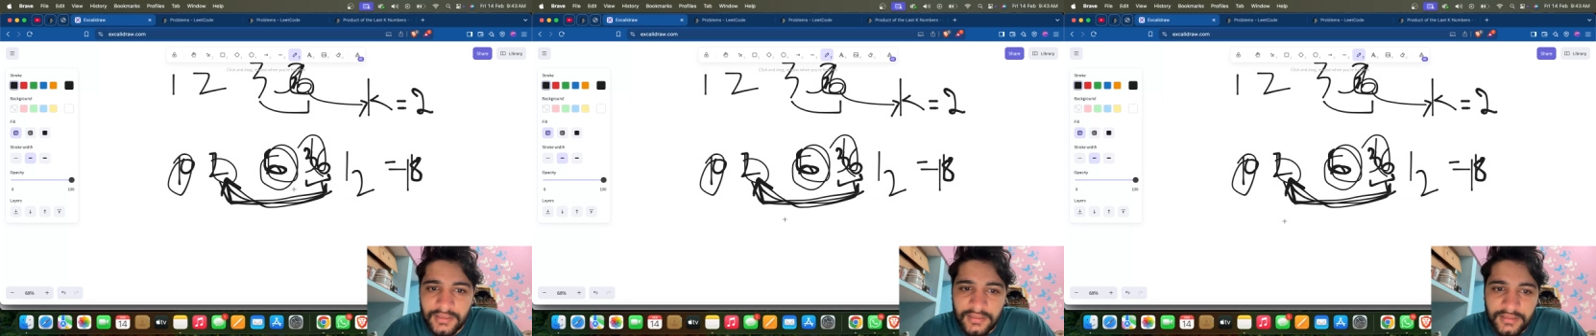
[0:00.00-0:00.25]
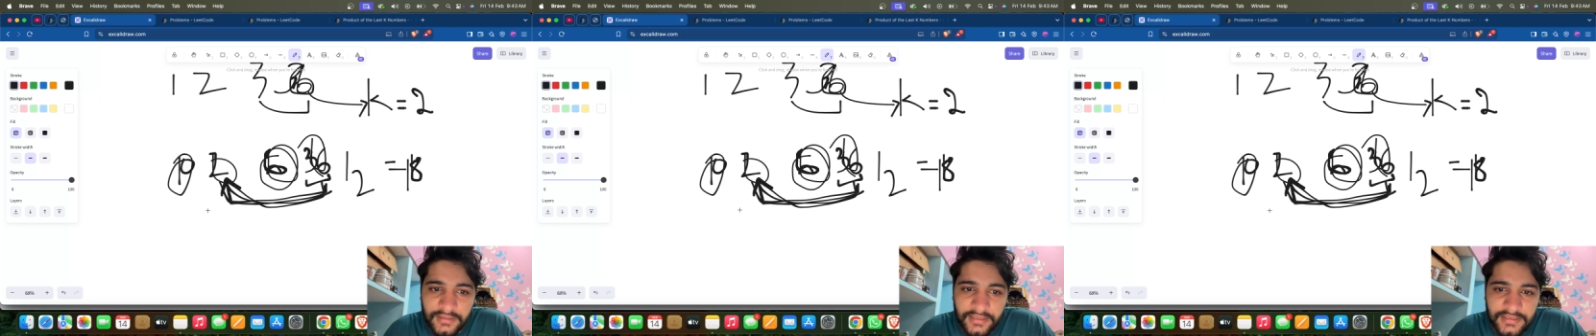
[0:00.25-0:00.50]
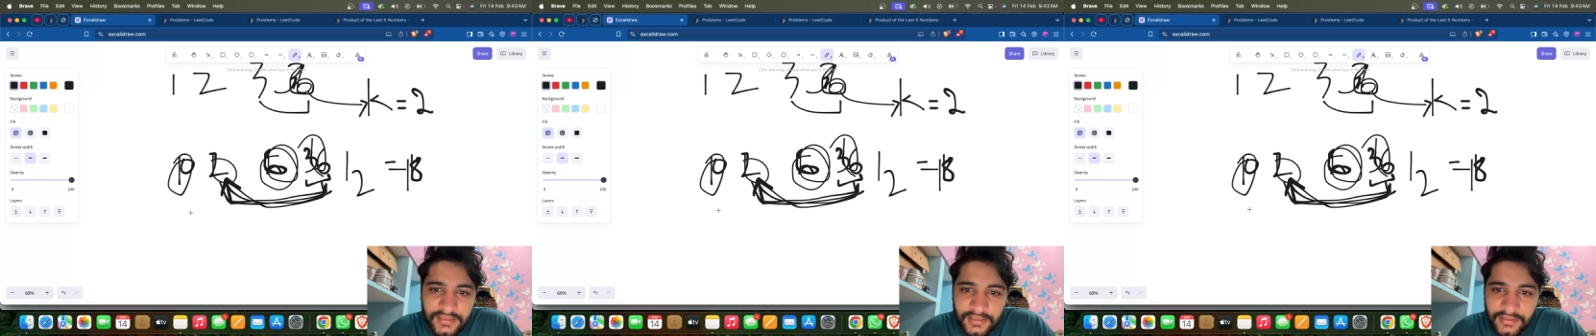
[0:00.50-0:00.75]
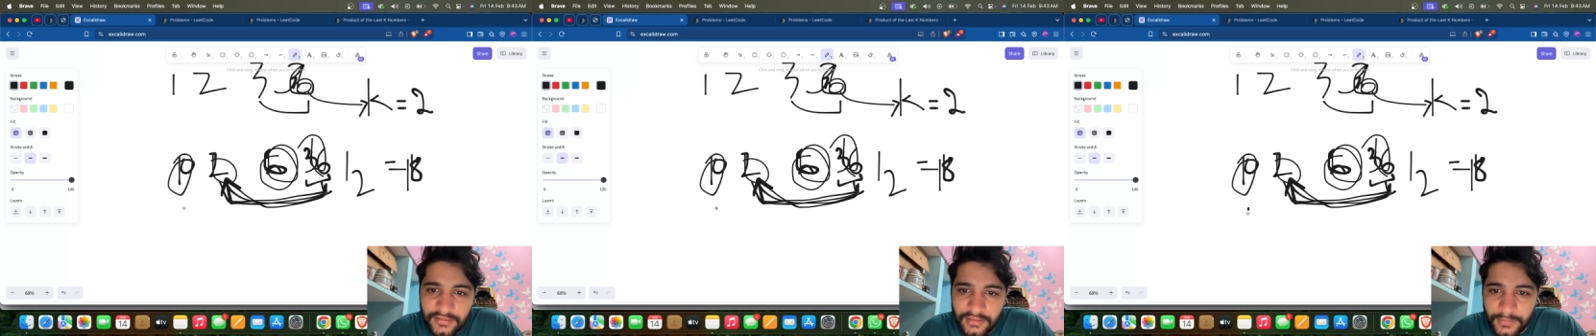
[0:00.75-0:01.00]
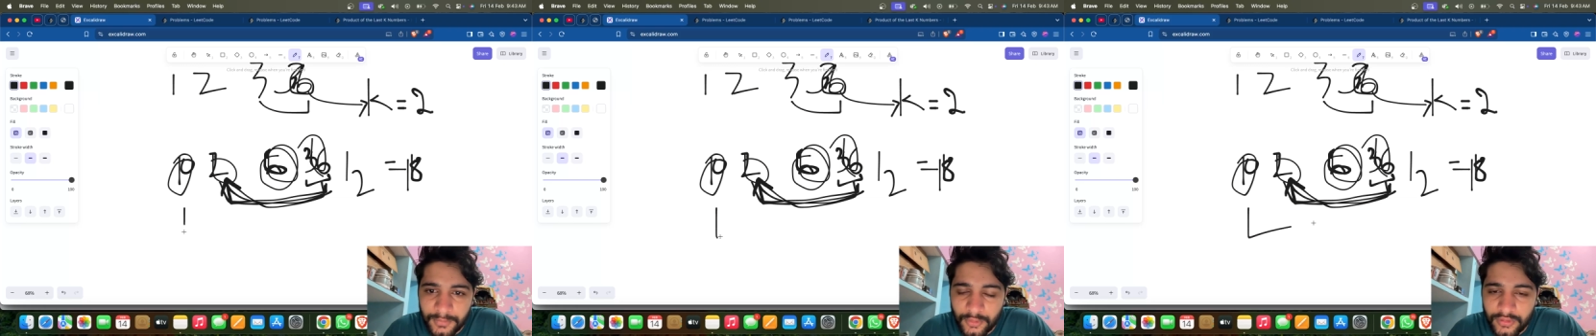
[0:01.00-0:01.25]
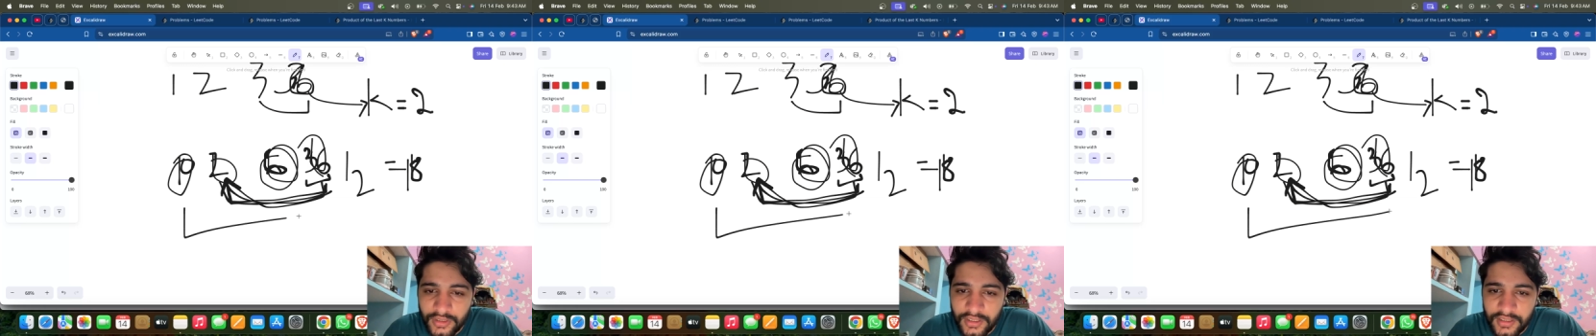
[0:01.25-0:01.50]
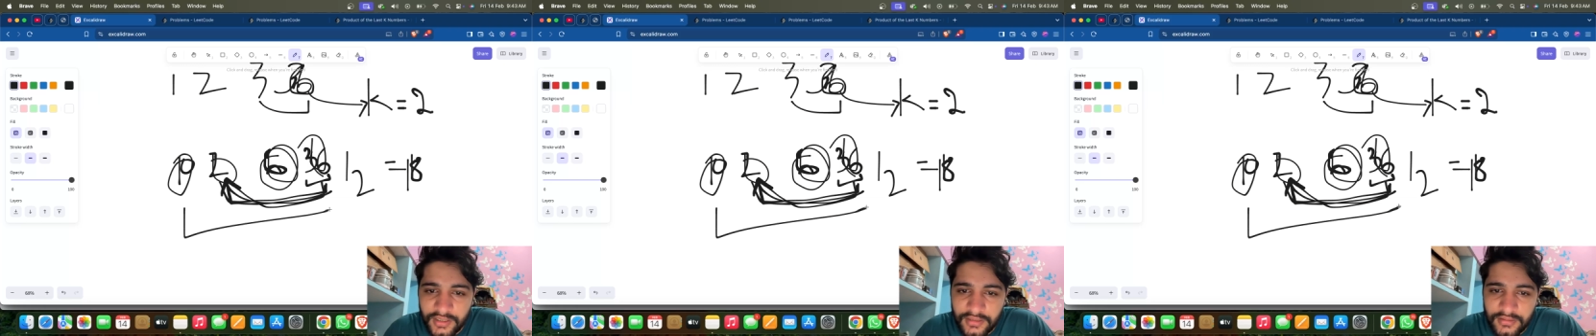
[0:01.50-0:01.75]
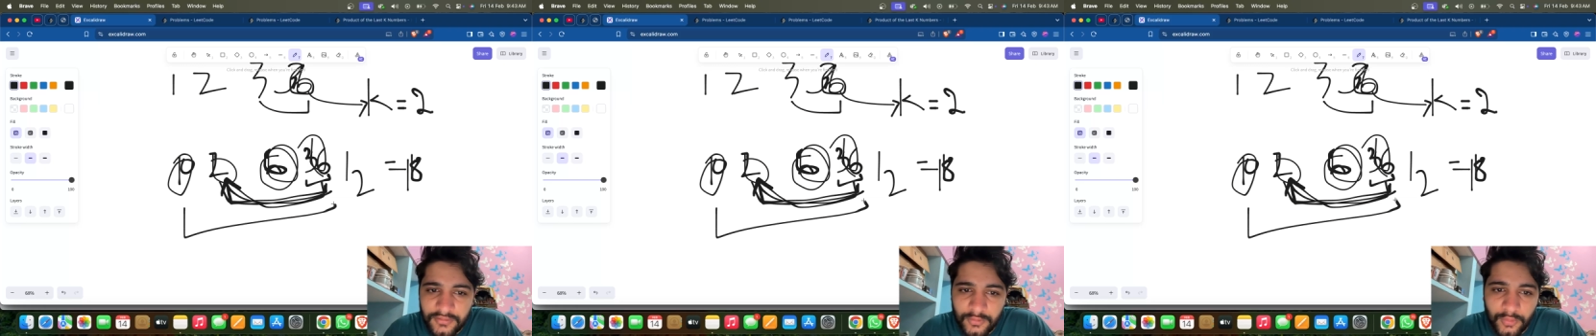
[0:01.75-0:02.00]
let's say up to there
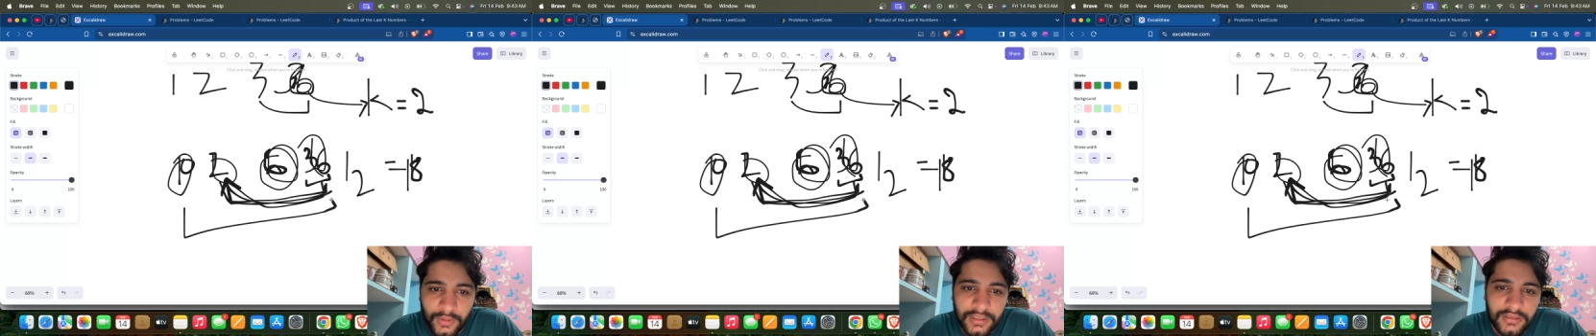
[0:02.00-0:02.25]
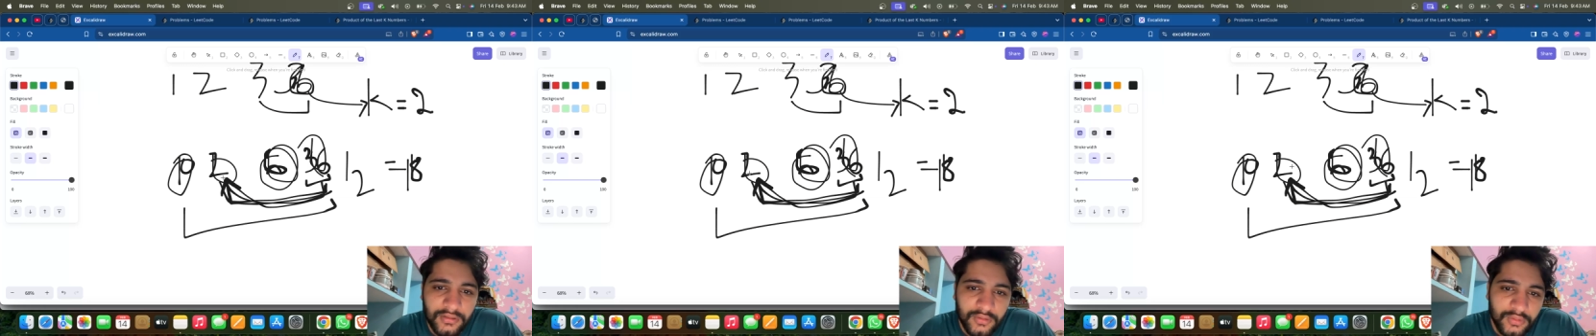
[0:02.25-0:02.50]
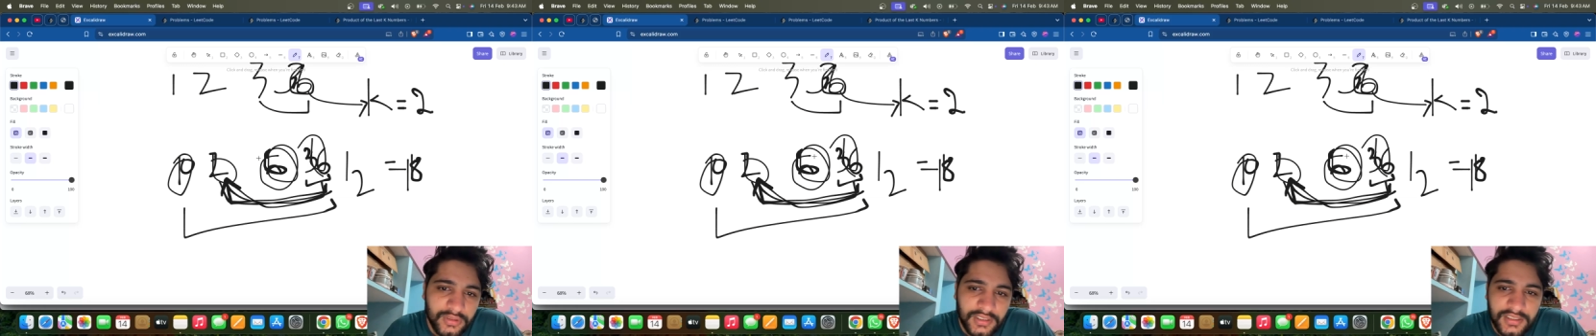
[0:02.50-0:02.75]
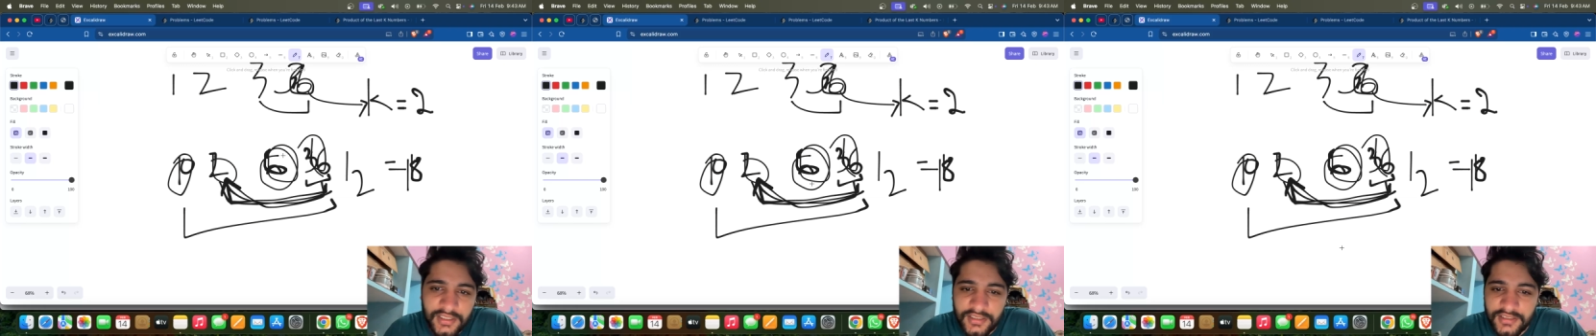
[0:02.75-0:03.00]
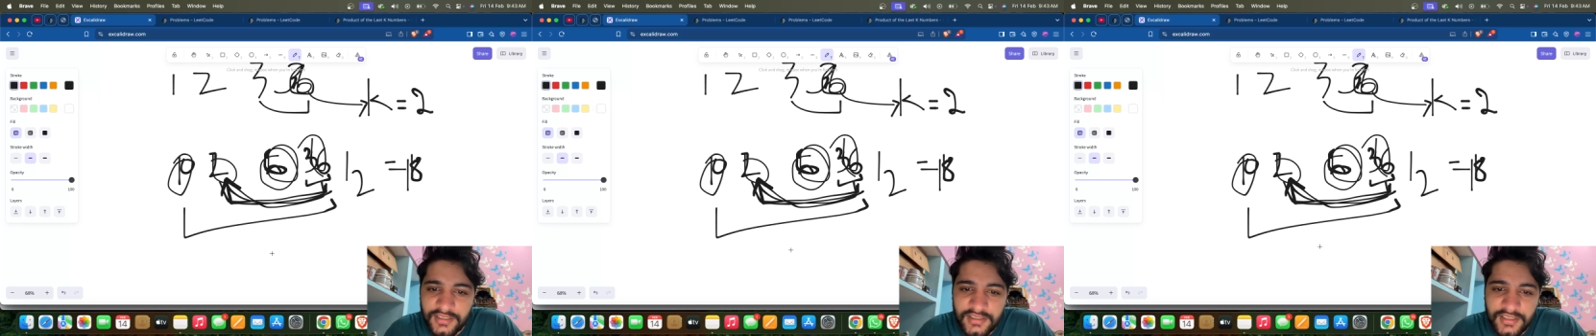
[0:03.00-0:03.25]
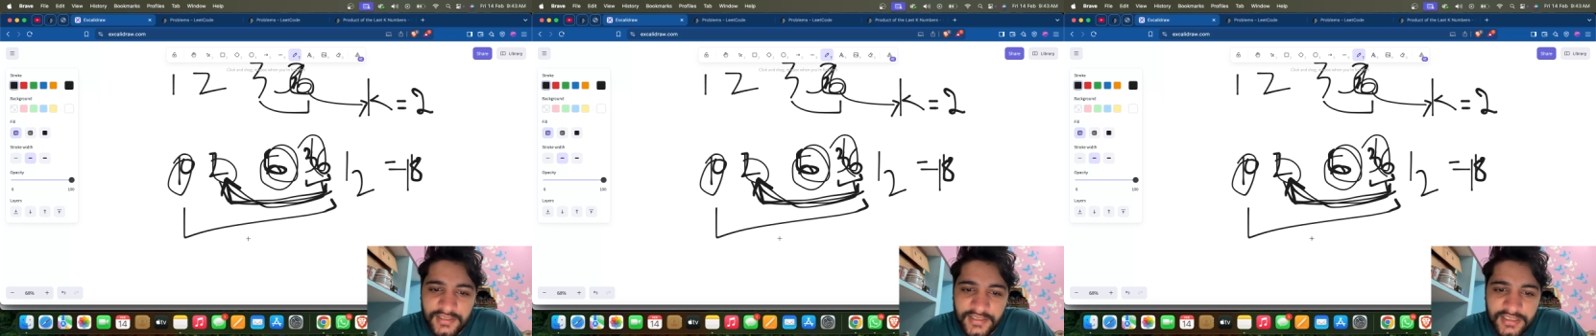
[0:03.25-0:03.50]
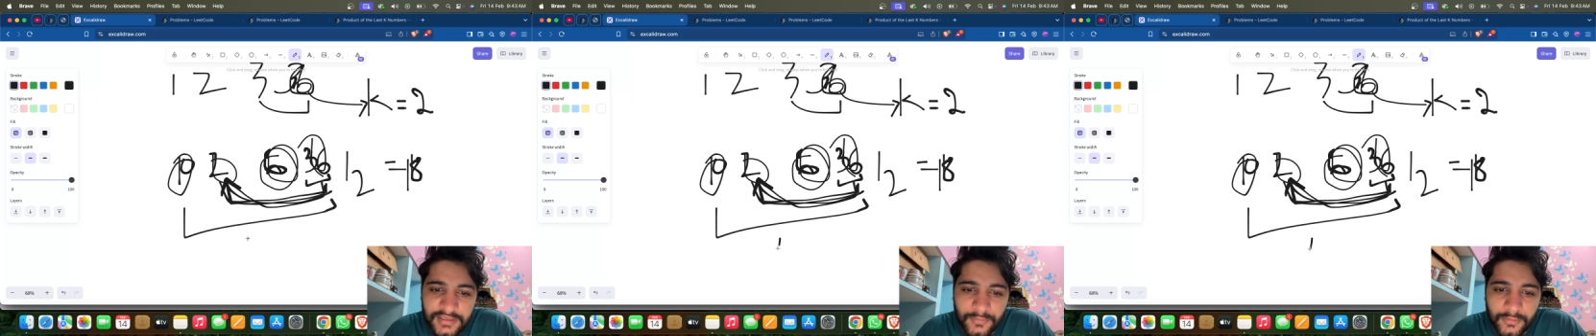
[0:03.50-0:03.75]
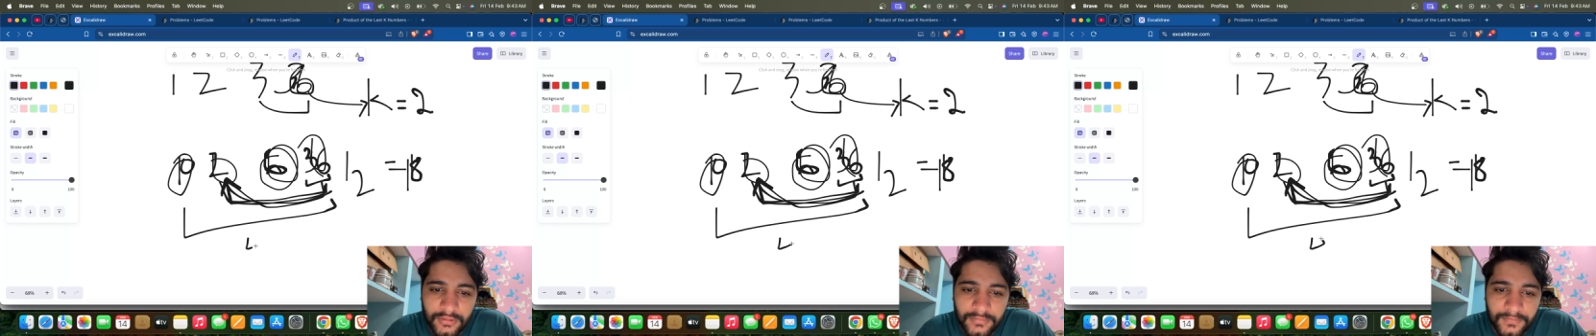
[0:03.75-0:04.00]
1 2 6 36, the size is
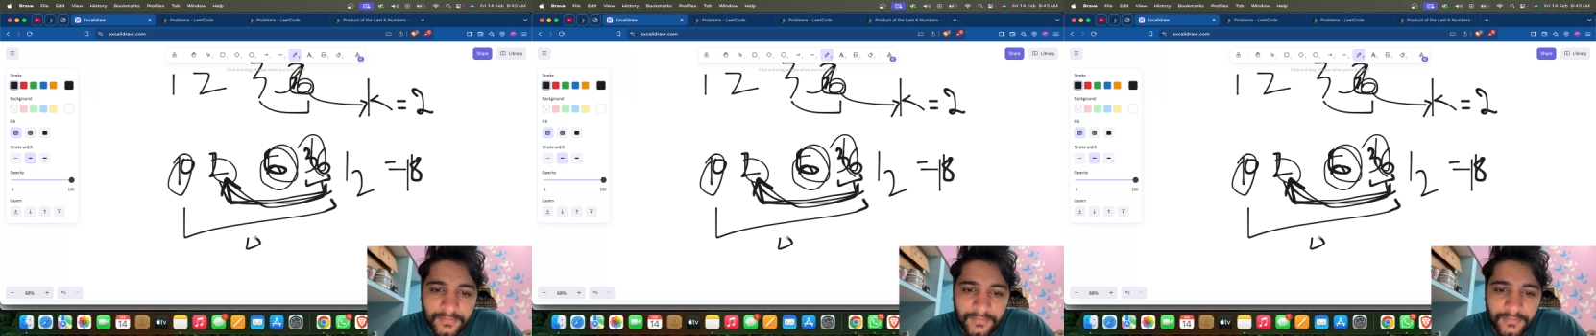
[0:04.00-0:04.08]
4,